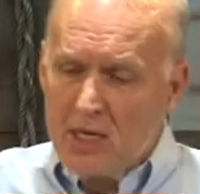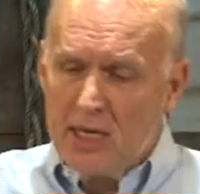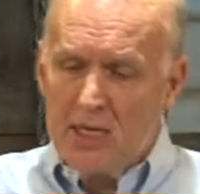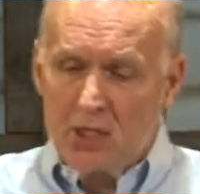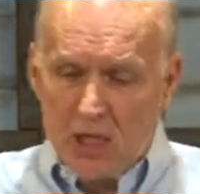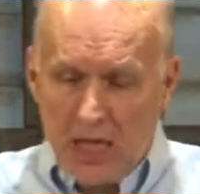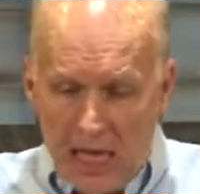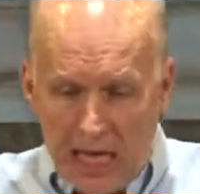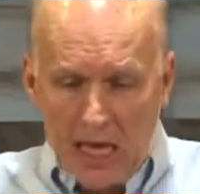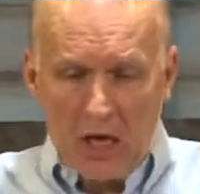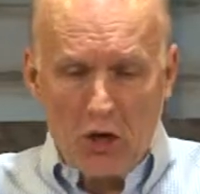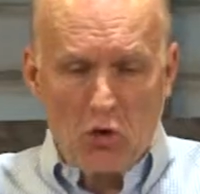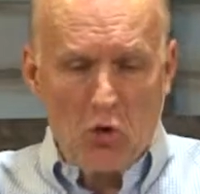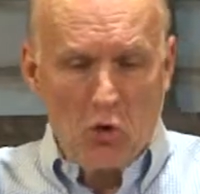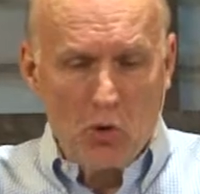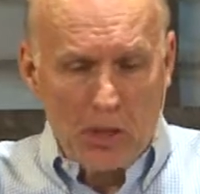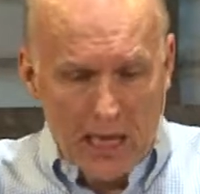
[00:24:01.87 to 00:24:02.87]
is he
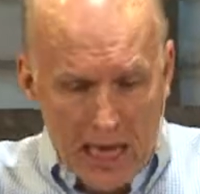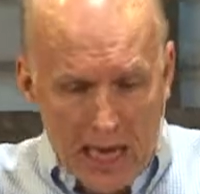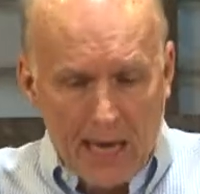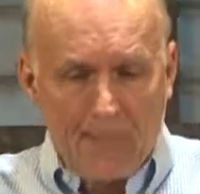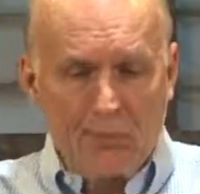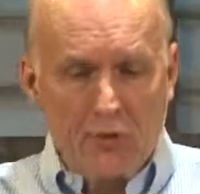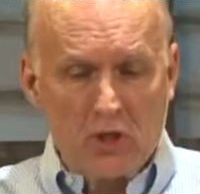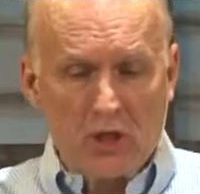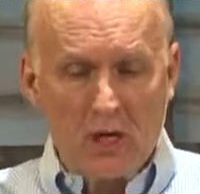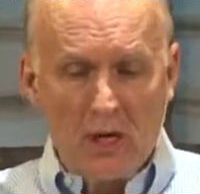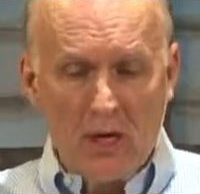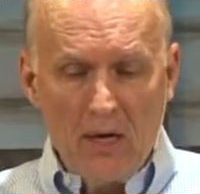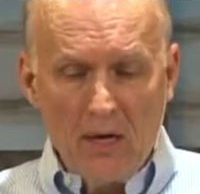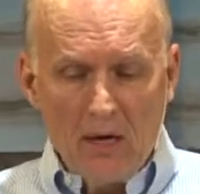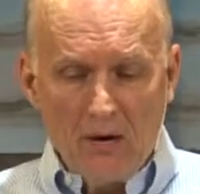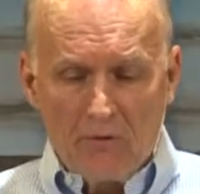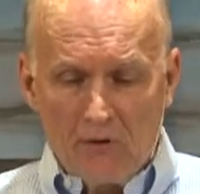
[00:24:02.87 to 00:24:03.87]
who keeps
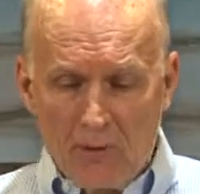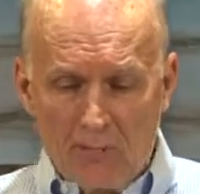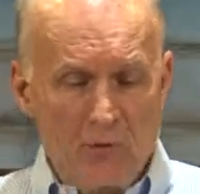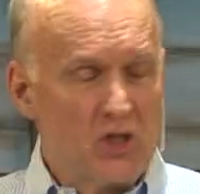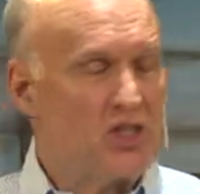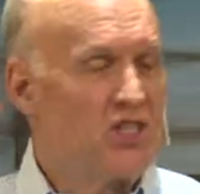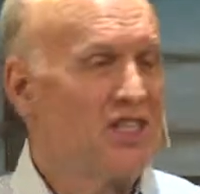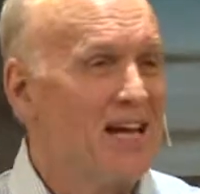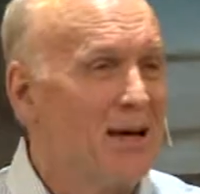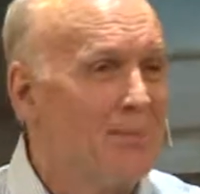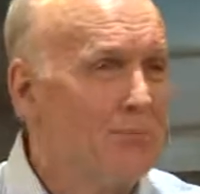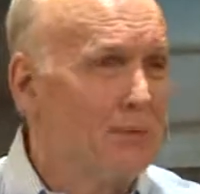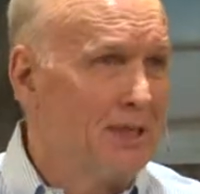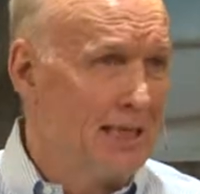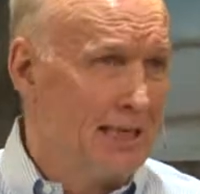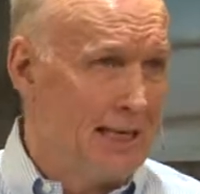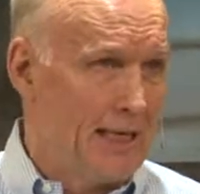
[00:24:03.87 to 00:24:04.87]
from
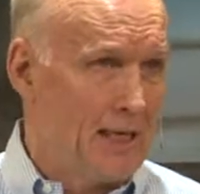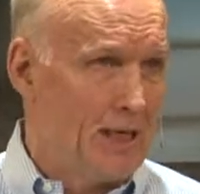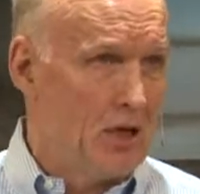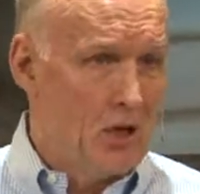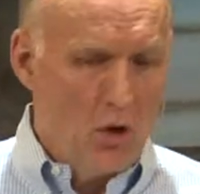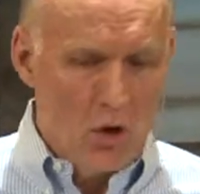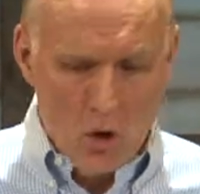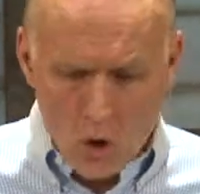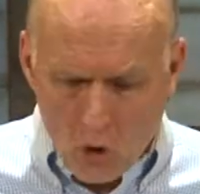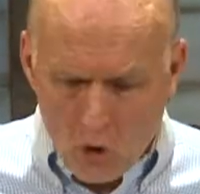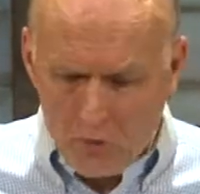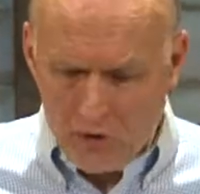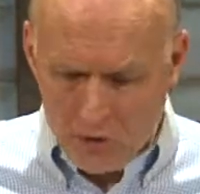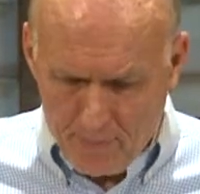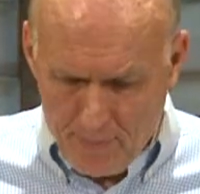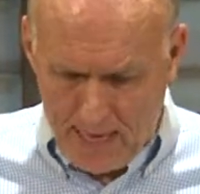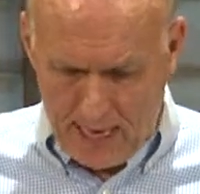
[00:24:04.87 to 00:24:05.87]
stumbling over
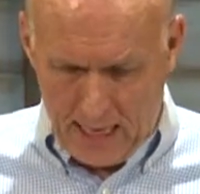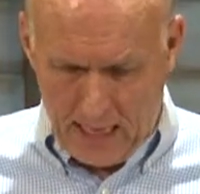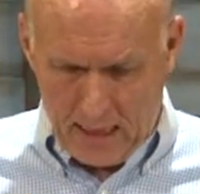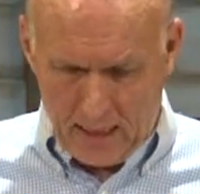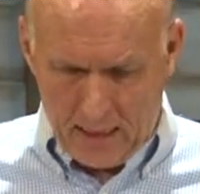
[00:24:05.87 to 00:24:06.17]
me.